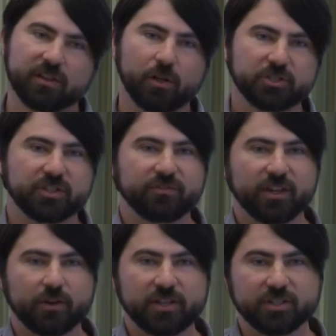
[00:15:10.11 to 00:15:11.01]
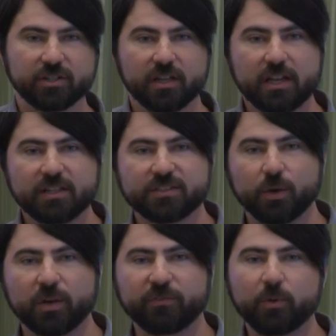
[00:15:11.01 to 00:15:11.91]
the launch configuration.
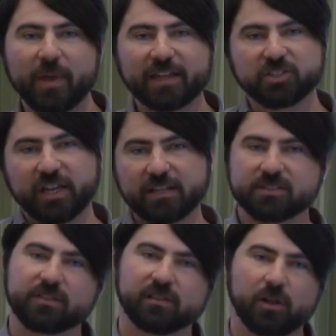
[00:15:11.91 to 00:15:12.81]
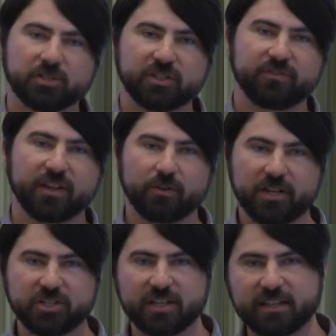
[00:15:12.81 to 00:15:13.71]
So if you make a change to the launch
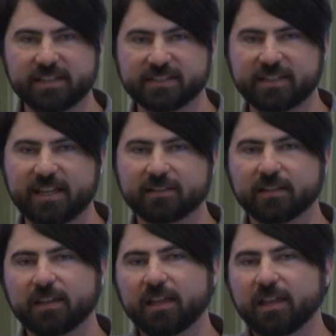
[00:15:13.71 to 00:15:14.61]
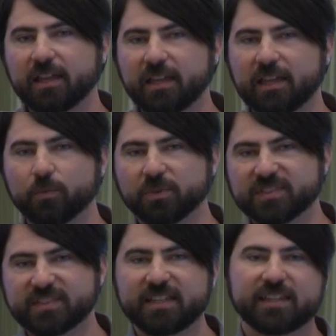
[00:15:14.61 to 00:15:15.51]
configuration in this state, it will
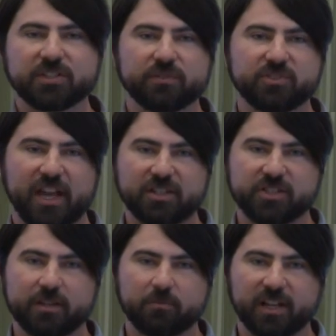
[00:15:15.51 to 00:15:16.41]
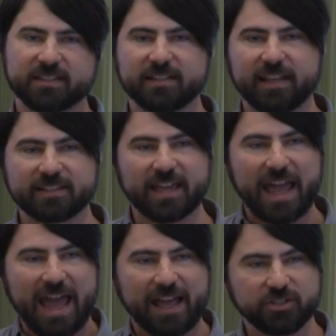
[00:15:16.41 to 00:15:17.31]
see that you've changed it because it takes a
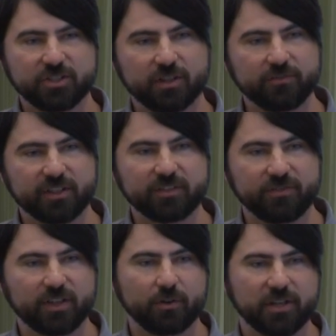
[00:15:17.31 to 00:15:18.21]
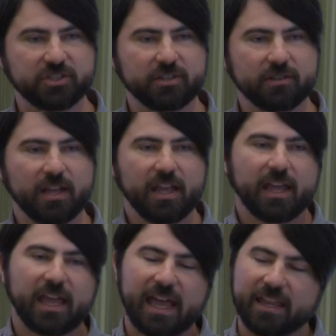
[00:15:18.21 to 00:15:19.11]
hash of the configuration,
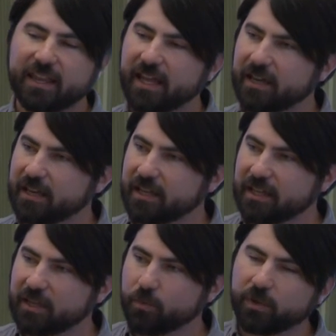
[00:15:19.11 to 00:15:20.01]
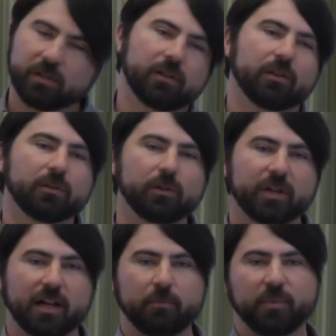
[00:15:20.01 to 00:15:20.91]
and then it will
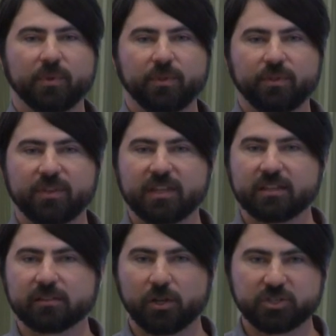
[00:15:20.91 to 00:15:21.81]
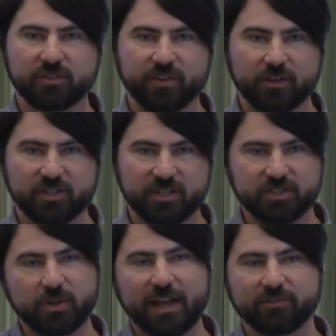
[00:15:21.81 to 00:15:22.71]
look up the launch configuration
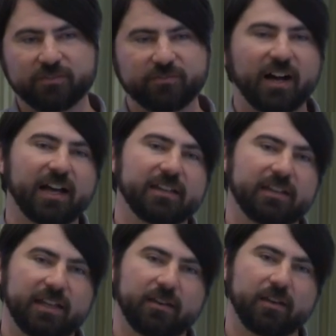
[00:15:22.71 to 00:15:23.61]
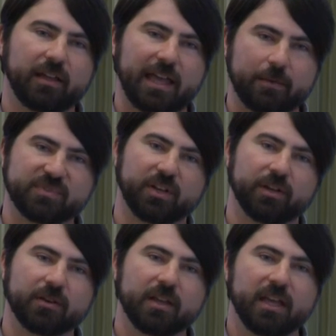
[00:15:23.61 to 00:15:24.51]
that you have defined and
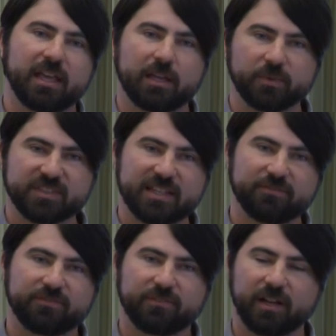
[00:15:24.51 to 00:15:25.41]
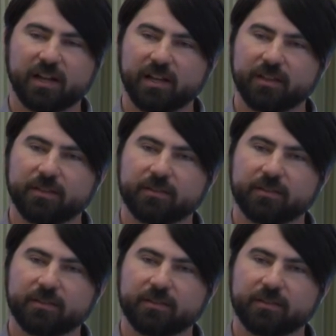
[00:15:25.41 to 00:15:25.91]
Amazon. It will see if uh,